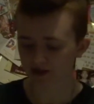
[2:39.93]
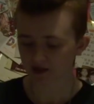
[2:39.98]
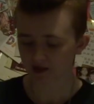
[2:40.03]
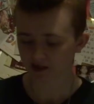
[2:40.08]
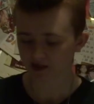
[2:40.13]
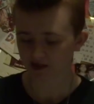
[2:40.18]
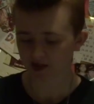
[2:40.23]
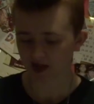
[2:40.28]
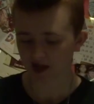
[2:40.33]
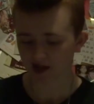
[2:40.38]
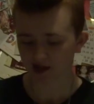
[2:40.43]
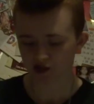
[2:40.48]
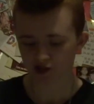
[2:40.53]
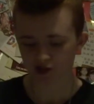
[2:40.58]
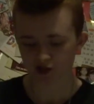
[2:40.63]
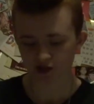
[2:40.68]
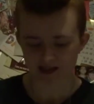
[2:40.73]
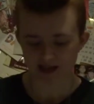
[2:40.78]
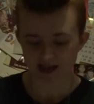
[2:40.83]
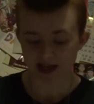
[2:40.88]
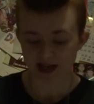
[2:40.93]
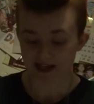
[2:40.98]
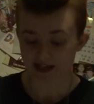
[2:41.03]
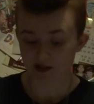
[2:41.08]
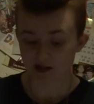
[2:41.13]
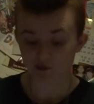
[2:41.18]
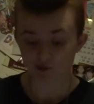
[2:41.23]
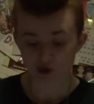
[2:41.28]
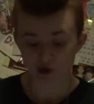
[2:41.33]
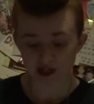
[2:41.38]
at the Sage, and
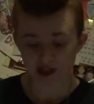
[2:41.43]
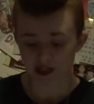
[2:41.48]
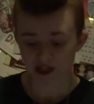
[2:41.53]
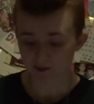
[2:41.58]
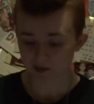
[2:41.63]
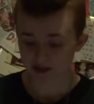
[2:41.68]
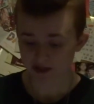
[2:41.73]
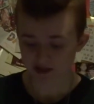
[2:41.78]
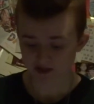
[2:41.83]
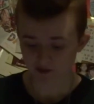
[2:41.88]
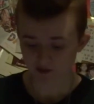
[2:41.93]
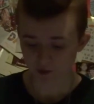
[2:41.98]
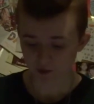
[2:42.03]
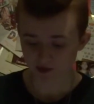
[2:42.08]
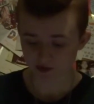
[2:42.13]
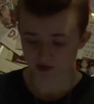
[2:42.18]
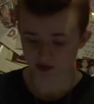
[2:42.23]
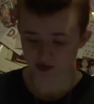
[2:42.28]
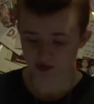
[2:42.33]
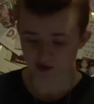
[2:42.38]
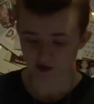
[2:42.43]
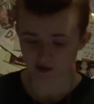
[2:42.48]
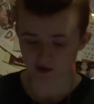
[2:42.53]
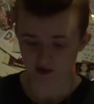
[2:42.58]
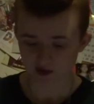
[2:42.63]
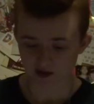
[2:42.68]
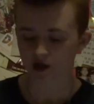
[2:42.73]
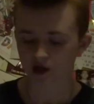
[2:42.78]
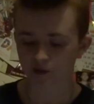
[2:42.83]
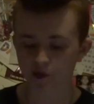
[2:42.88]
I'm really pleased with the ones I took,
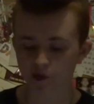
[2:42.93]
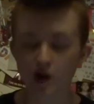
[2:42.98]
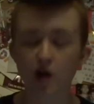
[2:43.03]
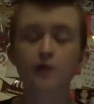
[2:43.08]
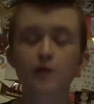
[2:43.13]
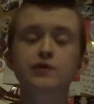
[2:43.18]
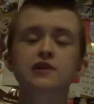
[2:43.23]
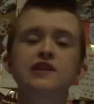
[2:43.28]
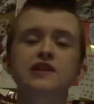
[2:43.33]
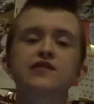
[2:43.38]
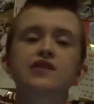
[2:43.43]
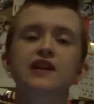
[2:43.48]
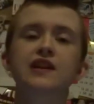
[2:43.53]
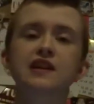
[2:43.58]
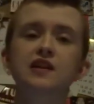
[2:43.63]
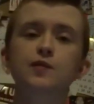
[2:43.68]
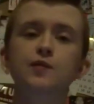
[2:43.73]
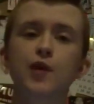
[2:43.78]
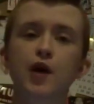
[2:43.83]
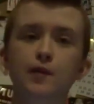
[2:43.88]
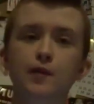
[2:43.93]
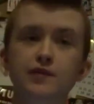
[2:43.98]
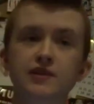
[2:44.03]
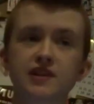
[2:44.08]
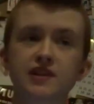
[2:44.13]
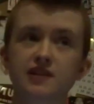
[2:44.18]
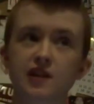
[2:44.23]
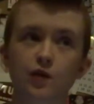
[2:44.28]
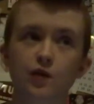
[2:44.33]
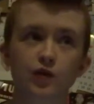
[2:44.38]
but obviously for legal
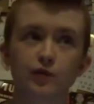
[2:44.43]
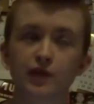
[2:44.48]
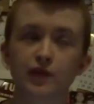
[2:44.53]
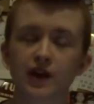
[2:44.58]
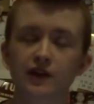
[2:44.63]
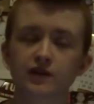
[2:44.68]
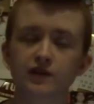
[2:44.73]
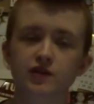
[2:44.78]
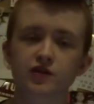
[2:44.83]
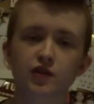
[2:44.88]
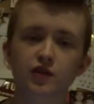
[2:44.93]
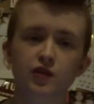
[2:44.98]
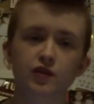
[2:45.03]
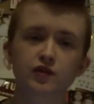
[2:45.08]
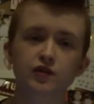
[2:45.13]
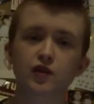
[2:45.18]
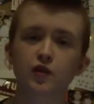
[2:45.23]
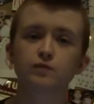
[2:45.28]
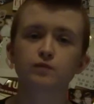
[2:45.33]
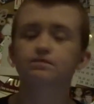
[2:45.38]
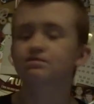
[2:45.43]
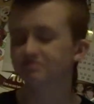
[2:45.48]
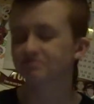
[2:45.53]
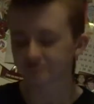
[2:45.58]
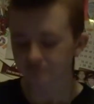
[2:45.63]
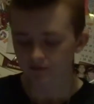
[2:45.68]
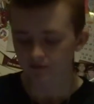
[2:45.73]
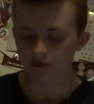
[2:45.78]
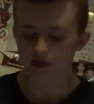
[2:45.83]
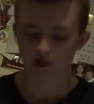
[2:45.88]
purposes I wouldn't be able to show you, so
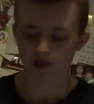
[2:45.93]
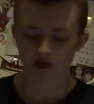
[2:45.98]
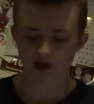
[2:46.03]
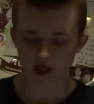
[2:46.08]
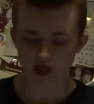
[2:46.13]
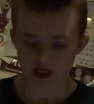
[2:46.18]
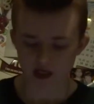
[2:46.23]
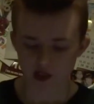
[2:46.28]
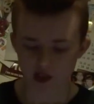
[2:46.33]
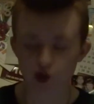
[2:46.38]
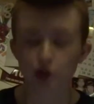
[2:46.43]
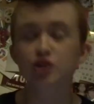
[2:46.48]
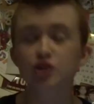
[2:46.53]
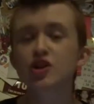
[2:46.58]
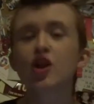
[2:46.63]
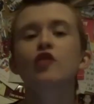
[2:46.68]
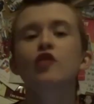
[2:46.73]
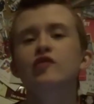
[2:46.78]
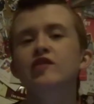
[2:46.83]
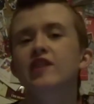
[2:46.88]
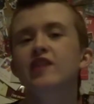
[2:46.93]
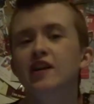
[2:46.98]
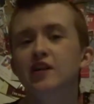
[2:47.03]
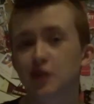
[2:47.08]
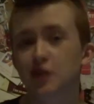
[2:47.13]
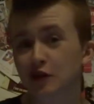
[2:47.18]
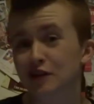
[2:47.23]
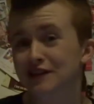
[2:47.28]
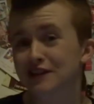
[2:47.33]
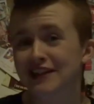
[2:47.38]
just know that they're
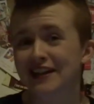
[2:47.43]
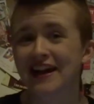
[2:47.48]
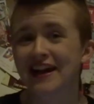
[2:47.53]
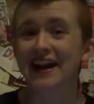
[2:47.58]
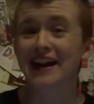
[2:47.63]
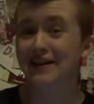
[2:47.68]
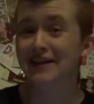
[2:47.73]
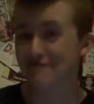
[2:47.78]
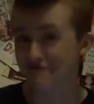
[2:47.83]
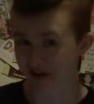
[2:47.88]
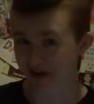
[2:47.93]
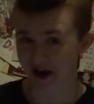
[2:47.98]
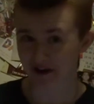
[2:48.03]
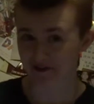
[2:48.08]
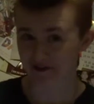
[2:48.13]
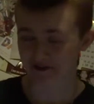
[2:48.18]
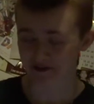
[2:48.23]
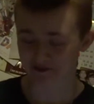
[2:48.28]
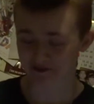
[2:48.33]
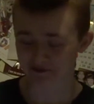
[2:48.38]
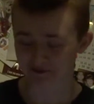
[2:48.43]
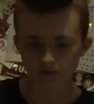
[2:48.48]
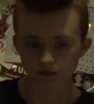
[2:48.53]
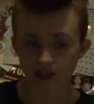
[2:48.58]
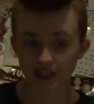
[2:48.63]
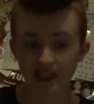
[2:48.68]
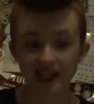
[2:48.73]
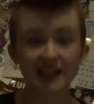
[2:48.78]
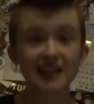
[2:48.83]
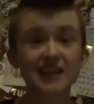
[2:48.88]
good and I'm proud of them.
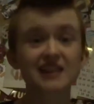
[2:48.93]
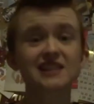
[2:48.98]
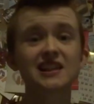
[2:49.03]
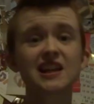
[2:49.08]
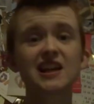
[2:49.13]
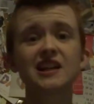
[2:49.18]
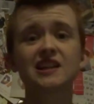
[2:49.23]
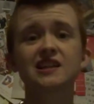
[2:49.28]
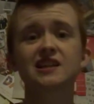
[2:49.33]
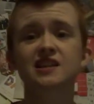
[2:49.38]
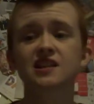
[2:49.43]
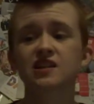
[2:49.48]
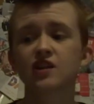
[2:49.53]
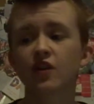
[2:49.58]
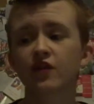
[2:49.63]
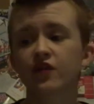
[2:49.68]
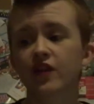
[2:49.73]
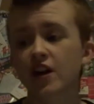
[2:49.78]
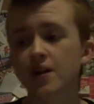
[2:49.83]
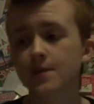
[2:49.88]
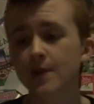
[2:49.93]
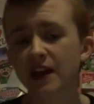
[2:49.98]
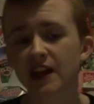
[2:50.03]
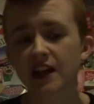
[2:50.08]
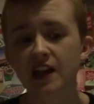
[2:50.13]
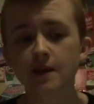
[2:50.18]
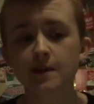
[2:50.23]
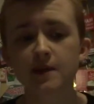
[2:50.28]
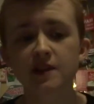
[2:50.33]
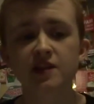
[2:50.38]
And like I said, not very
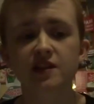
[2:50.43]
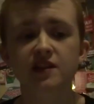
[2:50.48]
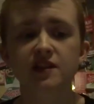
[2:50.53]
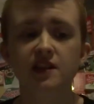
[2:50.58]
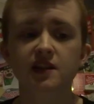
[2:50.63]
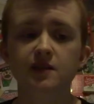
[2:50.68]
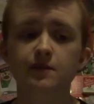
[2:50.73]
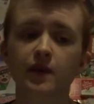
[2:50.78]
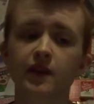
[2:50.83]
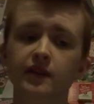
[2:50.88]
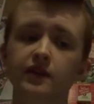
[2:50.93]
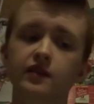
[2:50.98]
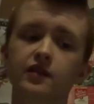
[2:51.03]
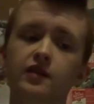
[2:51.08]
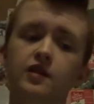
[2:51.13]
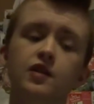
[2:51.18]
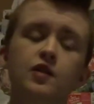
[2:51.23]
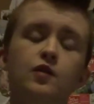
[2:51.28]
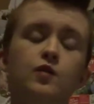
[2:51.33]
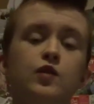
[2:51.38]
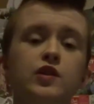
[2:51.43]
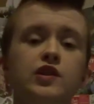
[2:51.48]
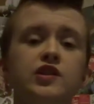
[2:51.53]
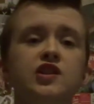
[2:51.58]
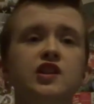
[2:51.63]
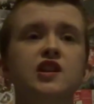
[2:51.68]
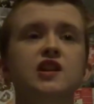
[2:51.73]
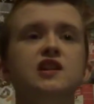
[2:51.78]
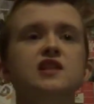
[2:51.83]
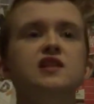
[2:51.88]
many images this month, which
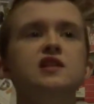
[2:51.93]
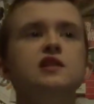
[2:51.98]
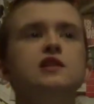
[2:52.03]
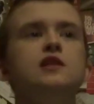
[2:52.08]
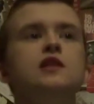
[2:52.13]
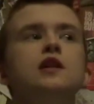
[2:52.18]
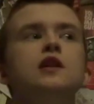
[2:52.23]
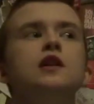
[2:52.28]
is